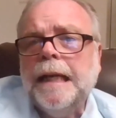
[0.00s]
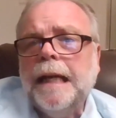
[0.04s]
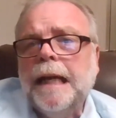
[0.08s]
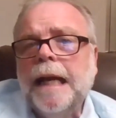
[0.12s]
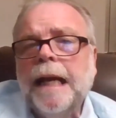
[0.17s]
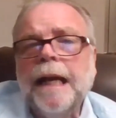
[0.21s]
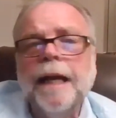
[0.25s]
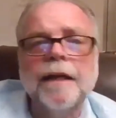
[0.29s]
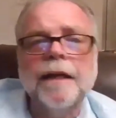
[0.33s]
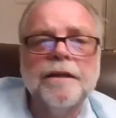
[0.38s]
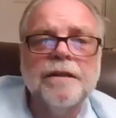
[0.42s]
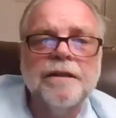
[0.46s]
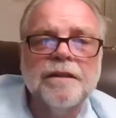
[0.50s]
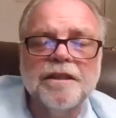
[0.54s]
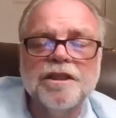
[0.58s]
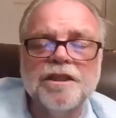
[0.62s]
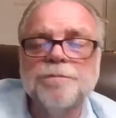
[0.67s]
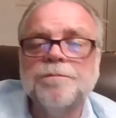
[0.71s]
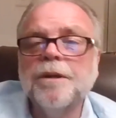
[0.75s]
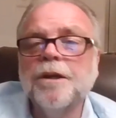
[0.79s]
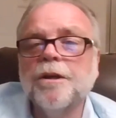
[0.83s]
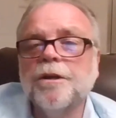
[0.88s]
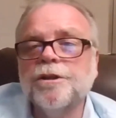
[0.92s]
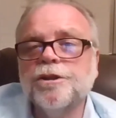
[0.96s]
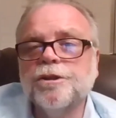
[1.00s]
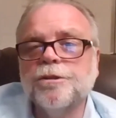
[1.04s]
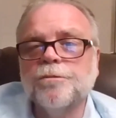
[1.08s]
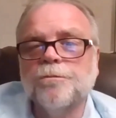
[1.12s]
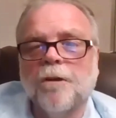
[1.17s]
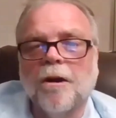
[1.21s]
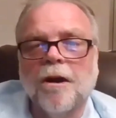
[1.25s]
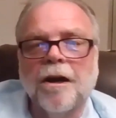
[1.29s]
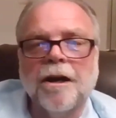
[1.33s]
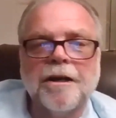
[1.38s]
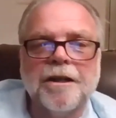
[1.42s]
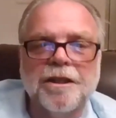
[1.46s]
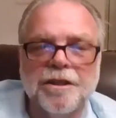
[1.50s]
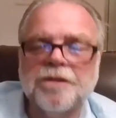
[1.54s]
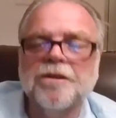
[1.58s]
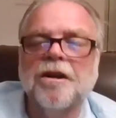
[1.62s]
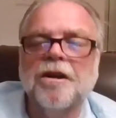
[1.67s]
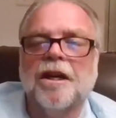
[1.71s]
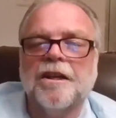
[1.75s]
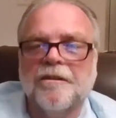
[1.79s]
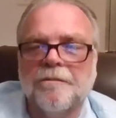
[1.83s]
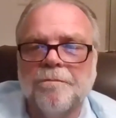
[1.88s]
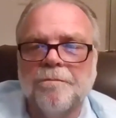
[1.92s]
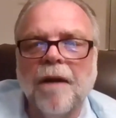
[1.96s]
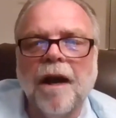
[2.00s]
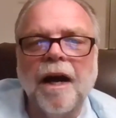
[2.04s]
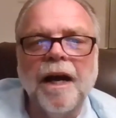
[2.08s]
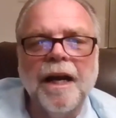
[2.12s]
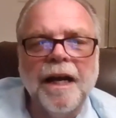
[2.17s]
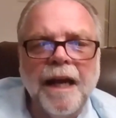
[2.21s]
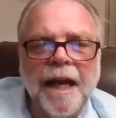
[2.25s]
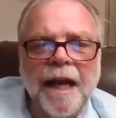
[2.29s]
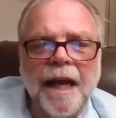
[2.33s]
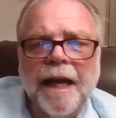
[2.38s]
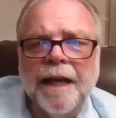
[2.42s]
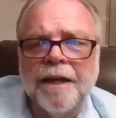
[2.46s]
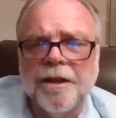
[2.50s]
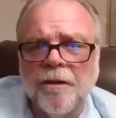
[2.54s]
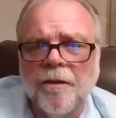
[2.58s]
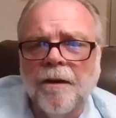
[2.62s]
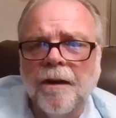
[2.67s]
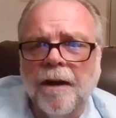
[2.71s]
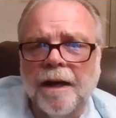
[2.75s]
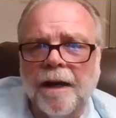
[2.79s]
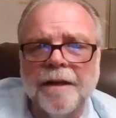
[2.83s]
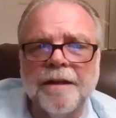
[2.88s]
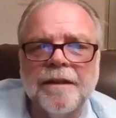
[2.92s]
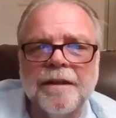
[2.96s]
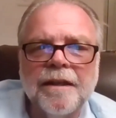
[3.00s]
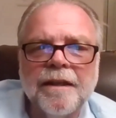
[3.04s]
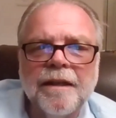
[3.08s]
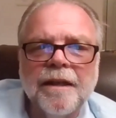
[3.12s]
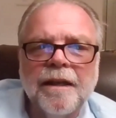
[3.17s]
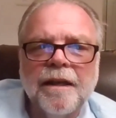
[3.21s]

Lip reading: and the spiritual arc is kind of my add-on,